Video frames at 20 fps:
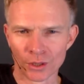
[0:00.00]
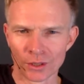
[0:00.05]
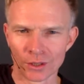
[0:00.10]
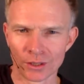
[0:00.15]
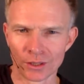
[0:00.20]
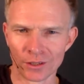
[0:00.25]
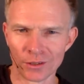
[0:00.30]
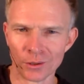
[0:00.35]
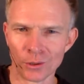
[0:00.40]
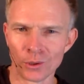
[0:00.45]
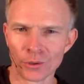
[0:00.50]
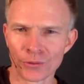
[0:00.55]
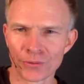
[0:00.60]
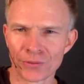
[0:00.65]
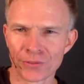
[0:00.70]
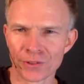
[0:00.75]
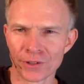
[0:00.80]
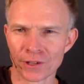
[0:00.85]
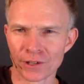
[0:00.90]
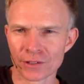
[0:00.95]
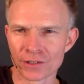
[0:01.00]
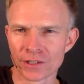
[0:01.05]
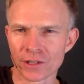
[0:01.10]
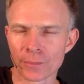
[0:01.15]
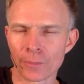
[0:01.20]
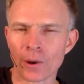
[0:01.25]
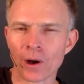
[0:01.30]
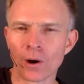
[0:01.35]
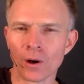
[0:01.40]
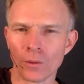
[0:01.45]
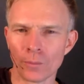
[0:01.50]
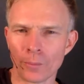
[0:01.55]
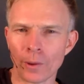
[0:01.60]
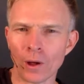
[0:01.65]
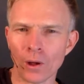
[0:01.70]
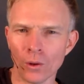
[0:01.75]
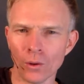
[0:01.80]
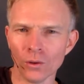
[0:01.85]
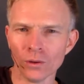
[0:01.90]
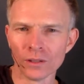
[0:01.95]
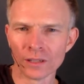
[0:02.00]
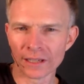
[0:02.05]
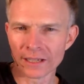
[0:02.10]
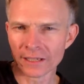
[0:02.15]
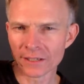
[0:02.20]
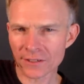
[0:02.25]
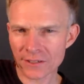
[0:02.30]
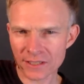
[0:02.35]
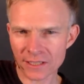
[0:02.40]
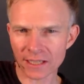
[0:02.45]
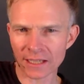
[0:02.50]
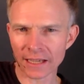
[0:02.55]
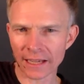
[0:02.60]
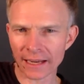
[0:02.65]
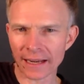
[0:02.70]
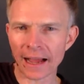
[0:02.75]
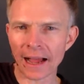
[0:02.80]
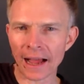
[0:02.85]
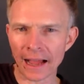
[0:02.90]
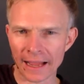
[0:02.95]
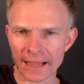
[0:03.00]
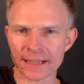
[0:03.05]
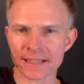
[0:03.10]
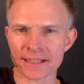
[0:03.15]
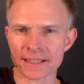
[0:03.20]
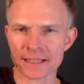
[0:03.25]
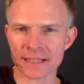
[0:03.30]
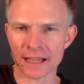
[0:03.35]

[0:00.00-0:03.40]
the north, to the pole, and he used to get ice,